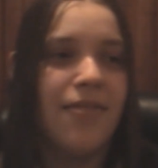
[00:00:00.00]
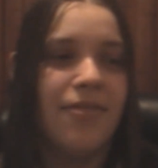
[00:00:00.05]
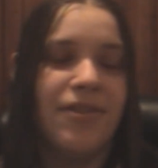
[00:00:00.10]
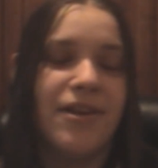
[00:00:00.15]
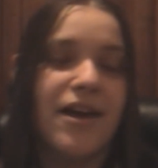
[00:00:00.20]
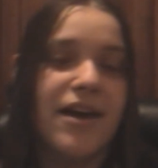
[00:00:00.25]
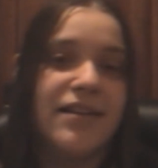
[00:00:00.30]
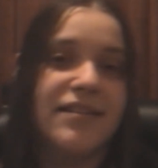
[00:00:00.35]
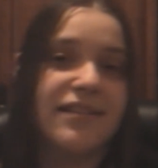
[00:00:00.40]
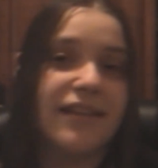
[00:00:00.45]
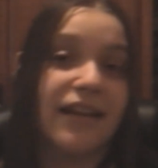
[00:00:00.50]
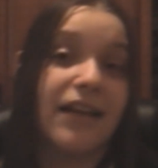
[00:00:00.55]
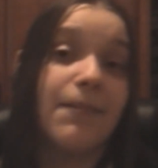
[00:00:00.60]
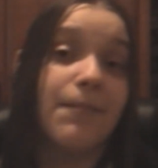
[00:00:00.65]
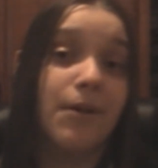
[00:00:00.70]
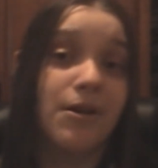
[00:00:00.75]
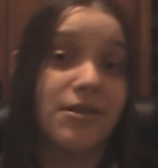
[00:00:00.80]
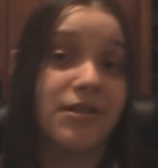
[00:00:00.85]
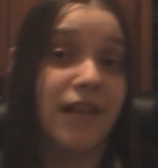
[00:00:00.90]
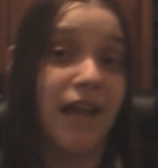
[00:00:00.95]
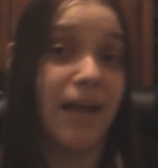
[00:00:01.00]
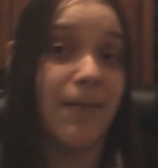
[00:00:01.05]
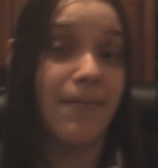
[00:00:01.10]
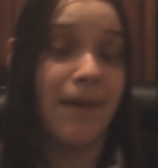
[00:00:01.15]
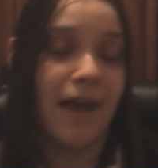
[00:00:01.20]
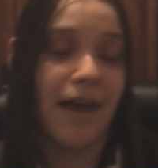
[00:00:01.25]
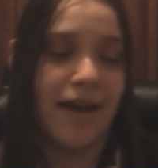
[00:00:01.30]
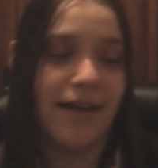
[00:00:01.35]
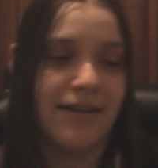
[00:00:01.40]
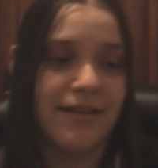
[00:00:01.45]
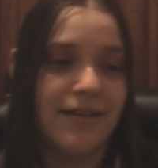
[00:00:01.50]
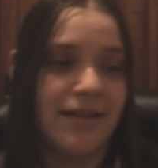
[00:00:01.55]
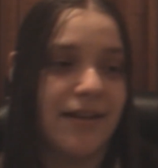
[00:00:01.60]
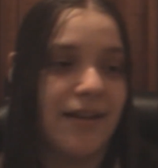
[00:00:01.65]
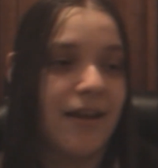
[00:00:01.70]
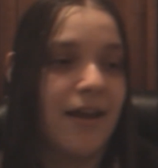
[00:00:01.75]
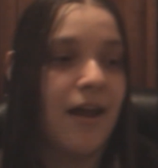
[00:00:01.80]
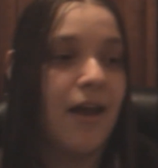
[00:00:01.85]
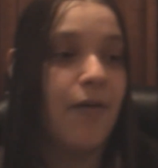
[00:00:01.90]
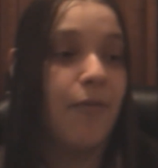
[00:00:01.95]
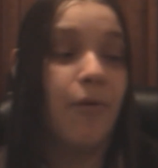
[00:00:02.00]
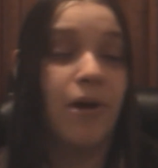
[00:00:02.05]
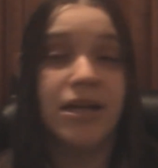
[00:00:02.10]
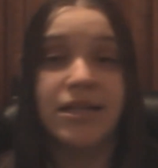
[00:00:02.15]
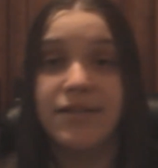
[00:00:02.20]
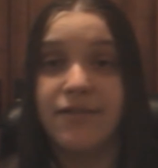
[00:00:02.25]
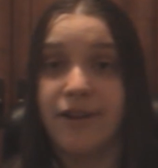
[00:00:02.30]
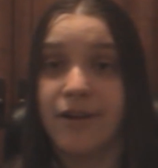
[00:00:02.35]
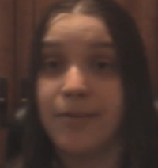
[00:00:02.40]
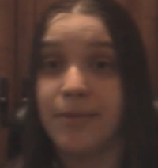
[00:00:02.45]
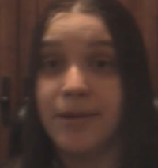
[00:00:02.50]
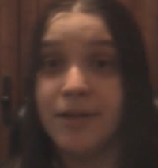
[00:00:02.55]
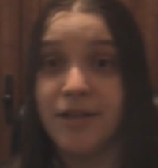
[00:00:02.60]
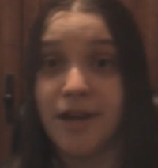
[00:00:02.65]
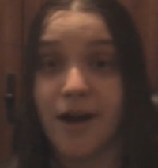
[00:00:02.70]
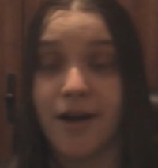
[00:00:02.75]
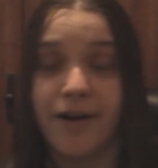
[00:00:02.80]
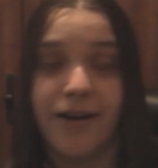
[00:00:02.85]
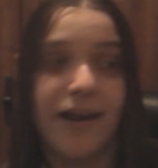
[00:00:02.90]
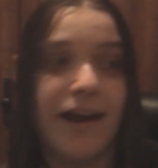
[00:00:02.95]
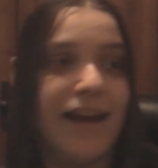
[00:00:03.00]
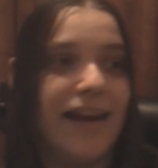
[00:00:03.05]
The second person I met was Vic Mignogna.